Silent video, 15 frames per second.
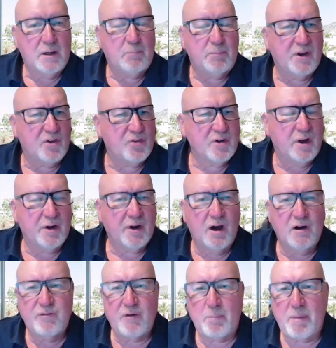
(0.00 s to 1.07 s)
but it's not
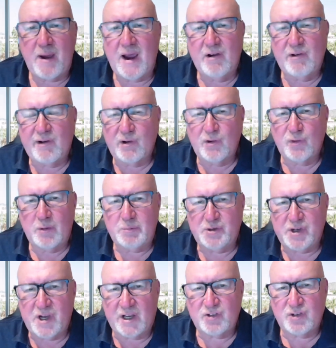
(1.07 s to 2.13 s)
overpowering or
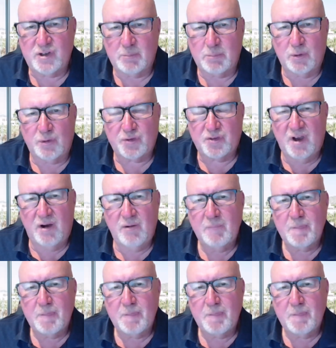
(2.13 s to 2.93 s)
objectionable. So